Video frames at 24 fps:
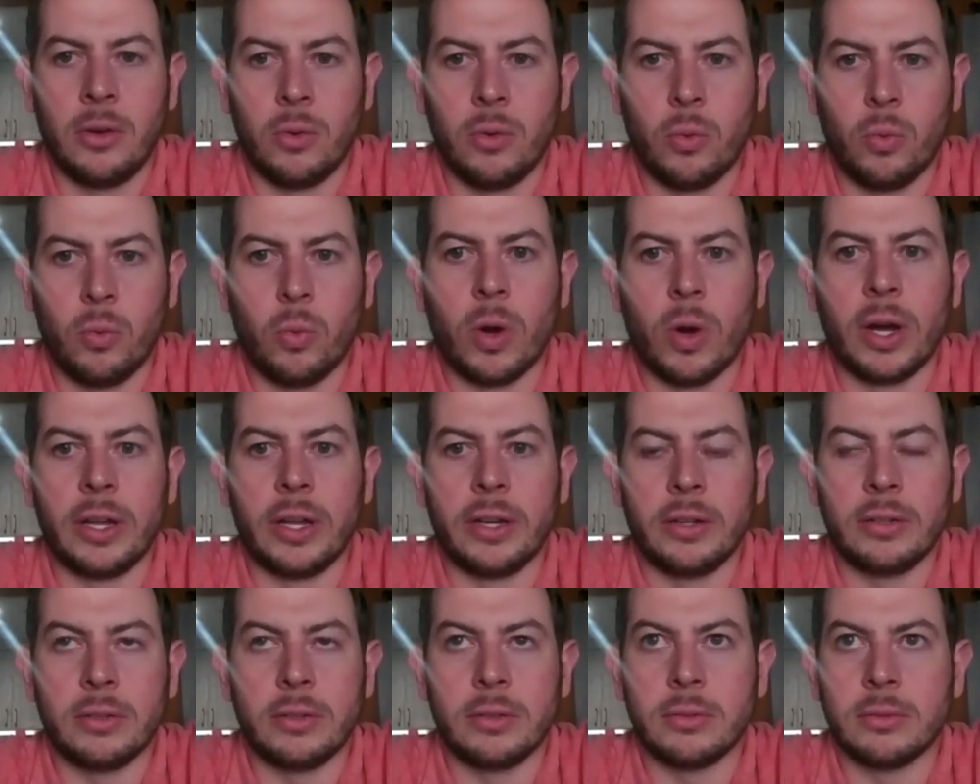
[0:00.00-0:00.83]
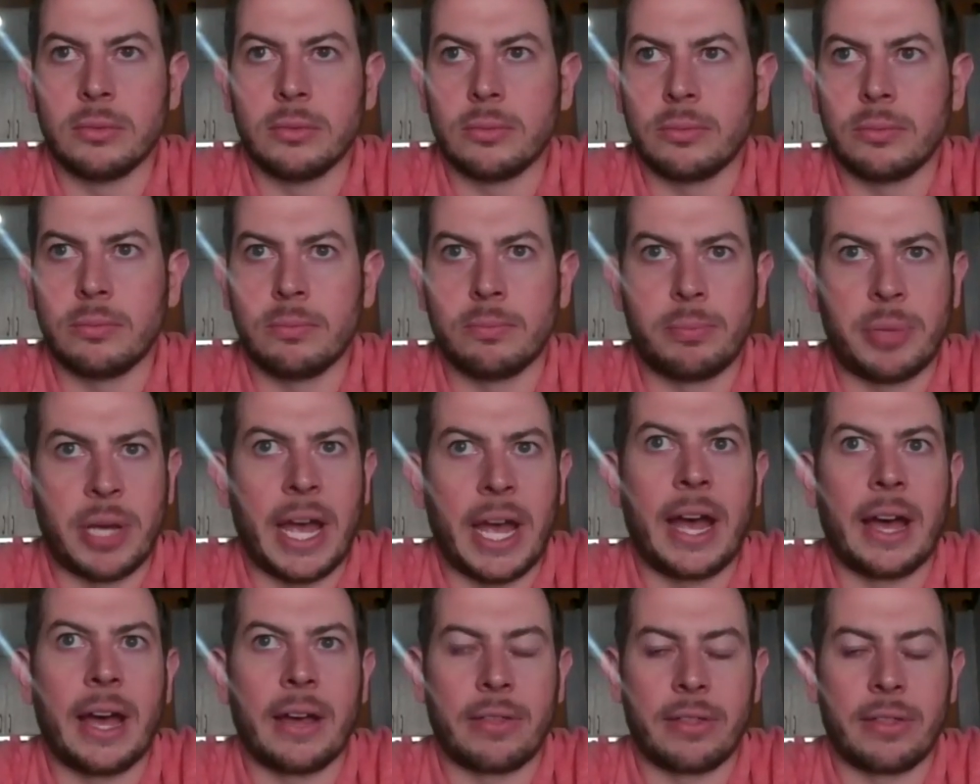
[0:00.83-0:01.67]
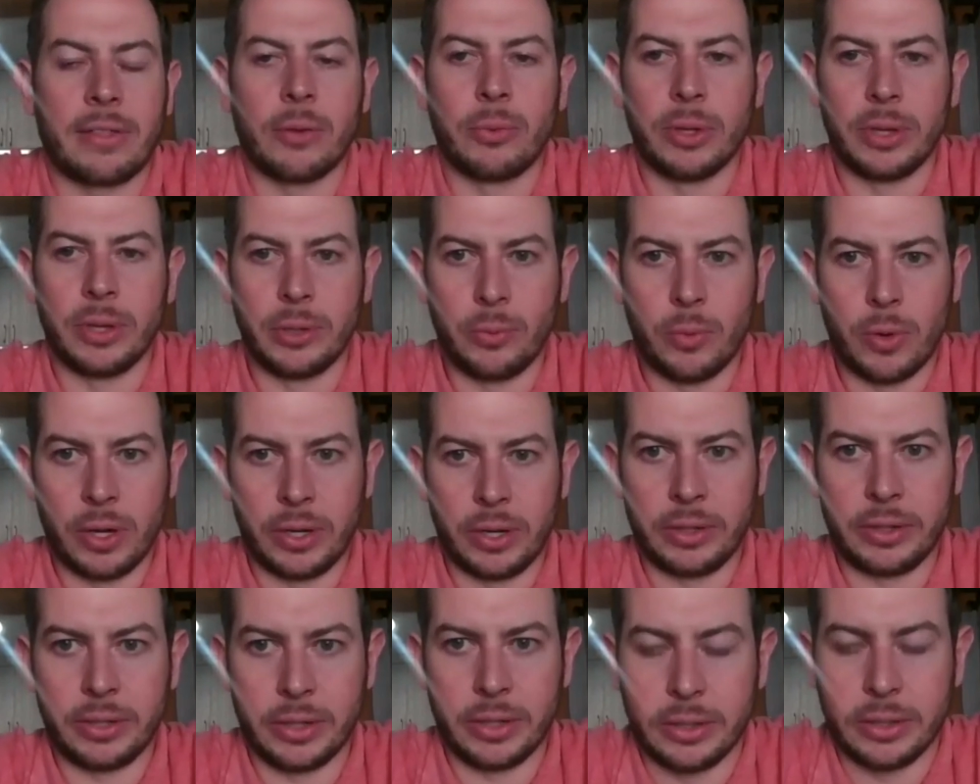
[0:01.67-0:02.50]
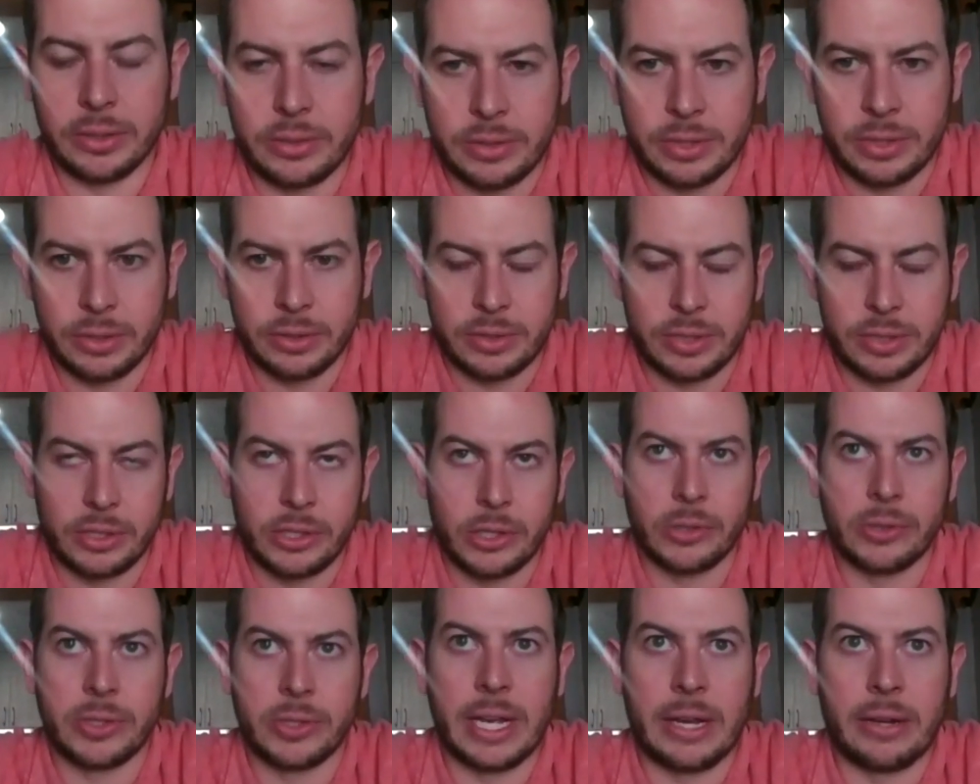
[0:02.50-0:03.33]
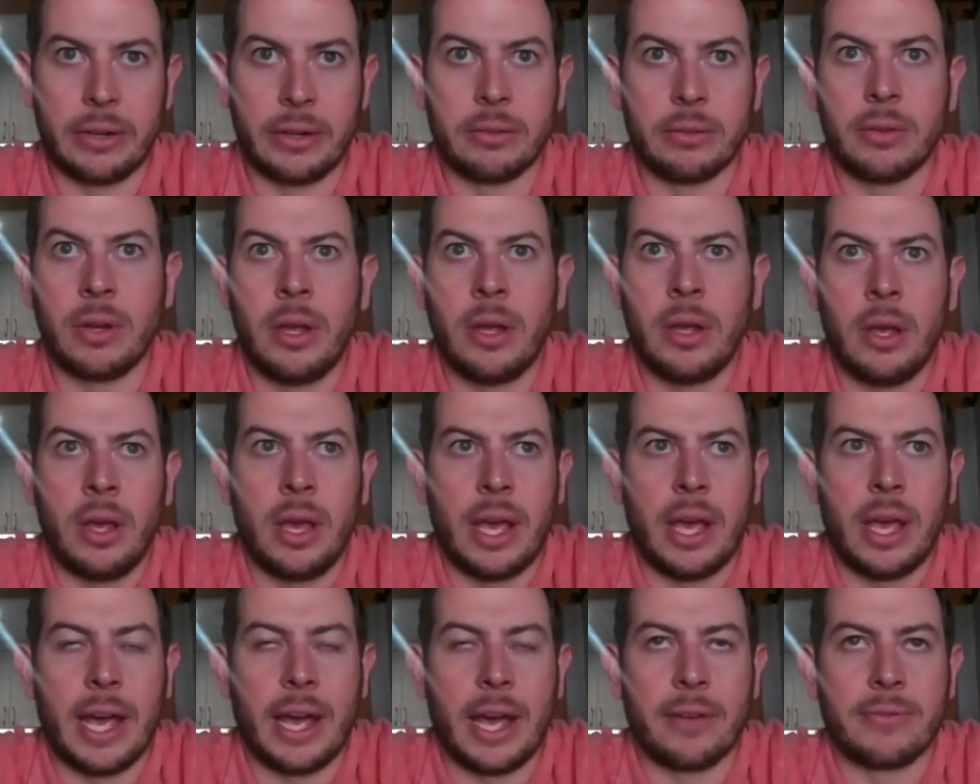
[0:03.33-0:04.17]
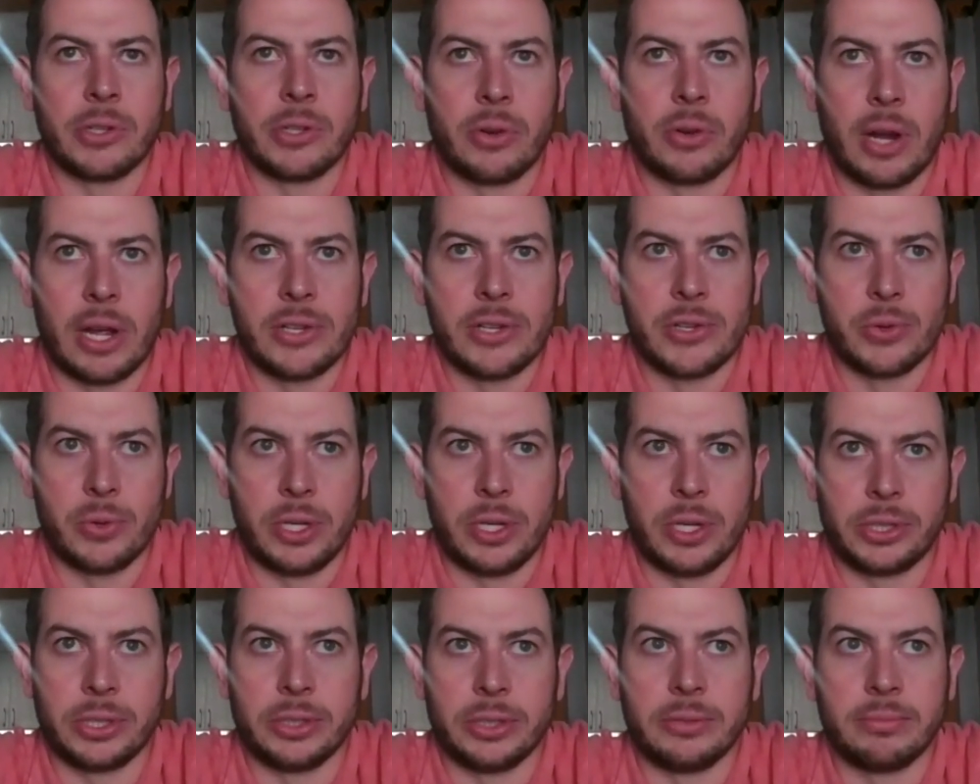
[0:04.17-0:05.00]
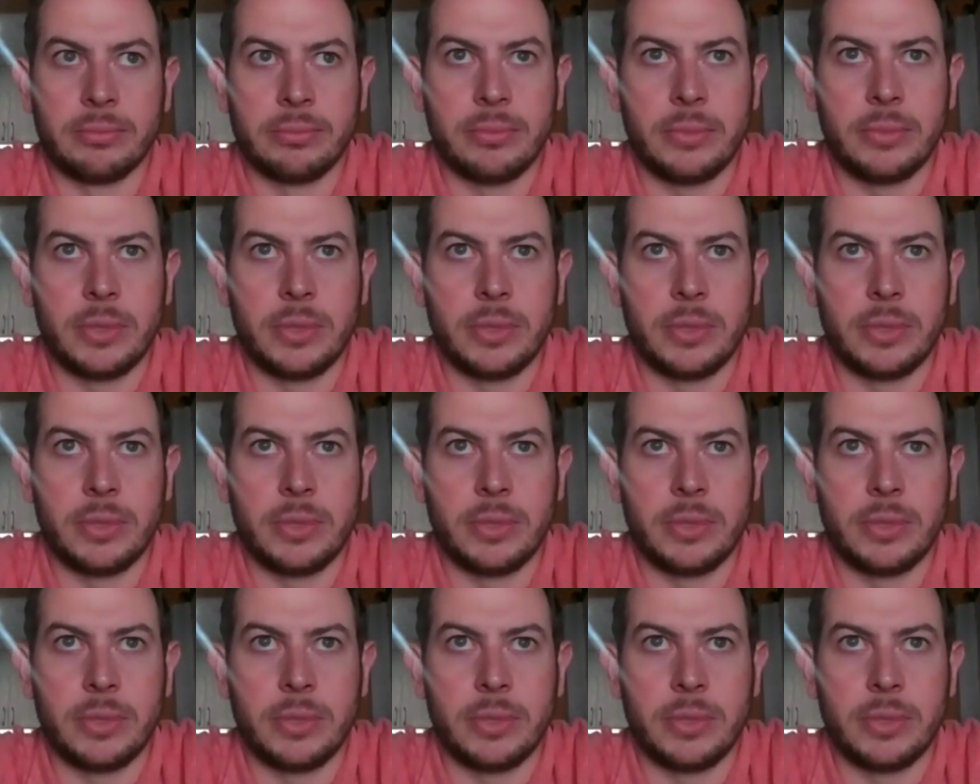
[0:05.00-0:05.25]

what path I really wanted to, to, to go down after graduation.